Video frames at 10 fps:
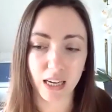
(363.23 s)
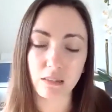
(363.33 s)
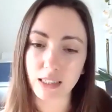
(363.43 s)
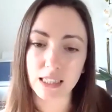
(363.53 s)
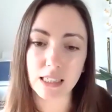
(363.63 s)

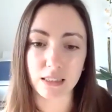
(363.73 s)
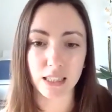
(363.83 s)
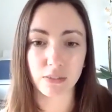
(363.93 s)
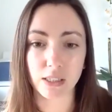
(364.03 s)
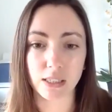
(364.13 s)
it really doesn't
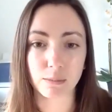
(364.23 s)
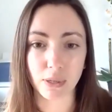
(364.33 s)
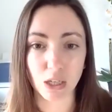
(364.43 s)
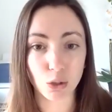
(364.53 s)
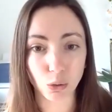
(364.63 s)
give us
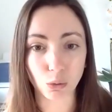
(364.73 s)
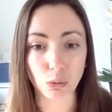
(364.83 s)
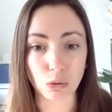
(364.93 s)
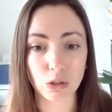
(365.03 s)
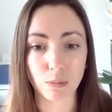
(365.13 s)
many
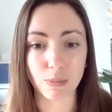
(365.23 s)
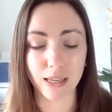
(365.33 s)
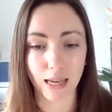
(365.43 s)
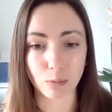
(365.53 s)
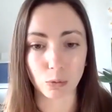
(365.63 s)
tools to
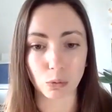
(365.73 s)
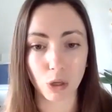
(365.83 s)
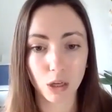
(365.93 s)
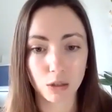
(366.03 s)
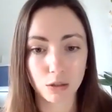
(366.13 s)
be
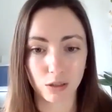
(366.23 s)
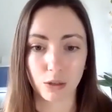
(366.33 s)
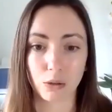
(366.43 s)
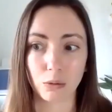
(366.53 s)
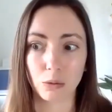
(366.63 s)
able
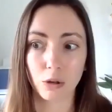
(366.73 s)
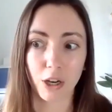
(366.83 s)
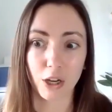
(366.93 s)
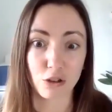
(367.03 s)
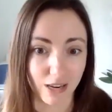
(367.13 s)
to
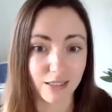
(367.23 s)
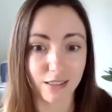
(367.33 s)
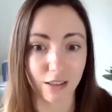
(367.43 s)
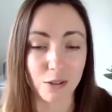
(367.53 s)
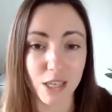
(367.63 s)
address
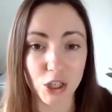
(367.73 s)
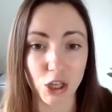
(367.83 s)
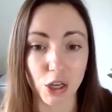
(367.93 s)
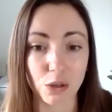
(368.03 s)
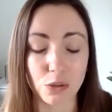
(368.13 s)
those
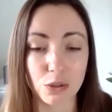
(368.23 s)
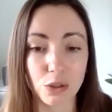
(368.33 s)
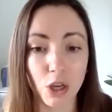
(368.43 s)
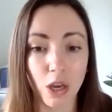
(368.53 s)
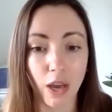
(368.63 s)
issues.
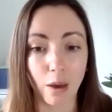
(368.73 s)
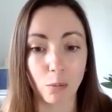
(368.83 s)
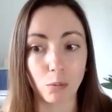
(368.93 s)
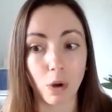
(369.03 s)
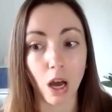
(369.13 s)

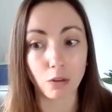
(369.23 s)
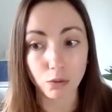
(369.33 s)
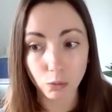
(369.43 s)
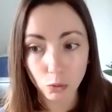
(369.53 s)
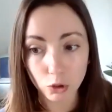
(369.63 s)
And
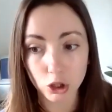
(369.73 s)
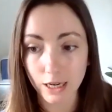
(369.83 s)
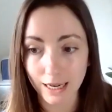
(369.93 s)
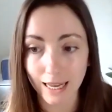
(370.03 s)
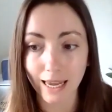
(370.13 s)

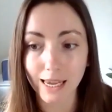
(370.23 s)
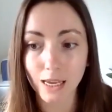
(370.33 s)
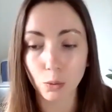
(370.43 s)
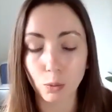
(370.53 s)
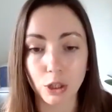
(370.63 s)

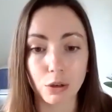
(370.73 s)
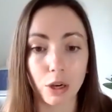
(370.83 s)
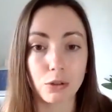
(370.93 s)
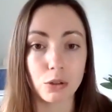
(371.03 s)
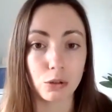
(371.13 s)
unfortunately, when you
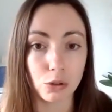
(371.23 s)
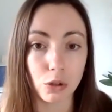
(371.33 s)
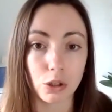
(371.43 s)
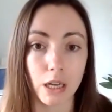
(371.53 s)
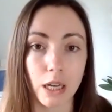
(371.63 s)
go to your
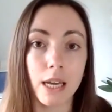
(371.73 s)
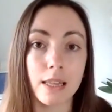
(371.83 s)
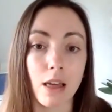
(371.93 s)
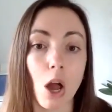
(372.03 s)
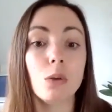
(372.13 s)
doctor,
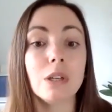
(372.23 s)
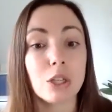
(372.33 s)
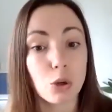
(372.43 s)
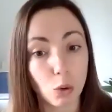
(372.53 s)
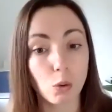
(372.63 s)
the
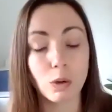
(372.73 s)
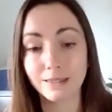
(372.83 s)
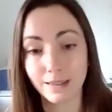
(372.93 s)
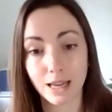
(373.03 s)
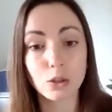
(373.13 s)
only tool
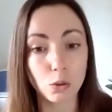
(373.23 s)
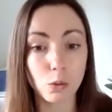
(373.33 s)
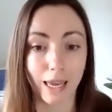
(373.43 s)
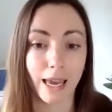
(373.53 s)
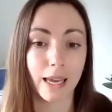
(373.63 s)
in their
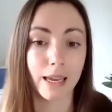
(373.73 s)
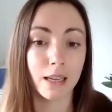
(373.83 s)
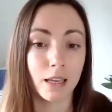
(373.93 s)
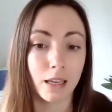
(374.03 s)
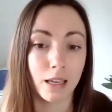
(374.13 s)
toolkit
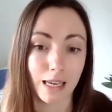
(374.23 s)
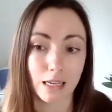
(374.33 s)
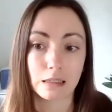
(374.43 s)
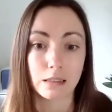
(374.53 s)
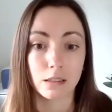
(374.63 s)

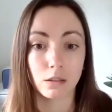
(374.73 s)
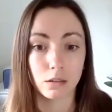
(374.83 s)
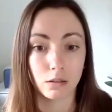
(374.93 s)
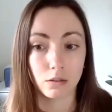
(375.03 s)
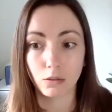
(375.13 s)
is
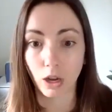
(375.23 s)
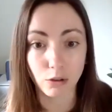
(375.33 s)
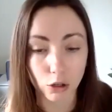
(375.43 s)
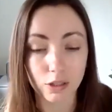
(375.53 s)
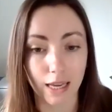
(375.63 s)

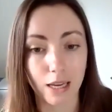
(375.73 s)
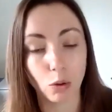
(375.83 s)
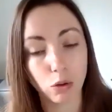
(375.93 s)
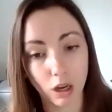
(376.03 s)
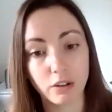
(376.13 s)
thyroxine
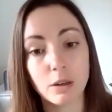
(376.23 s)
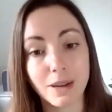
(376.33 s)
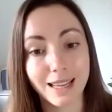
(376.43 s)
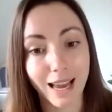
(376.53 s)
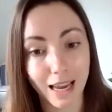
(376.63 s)
or thyroid
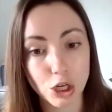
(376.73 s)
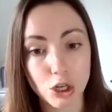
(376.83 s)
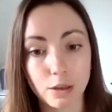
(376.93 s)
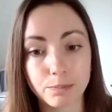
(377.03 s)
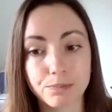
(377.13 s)

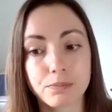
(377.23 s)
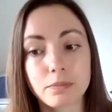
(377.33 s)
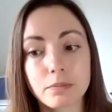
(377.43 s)
medication.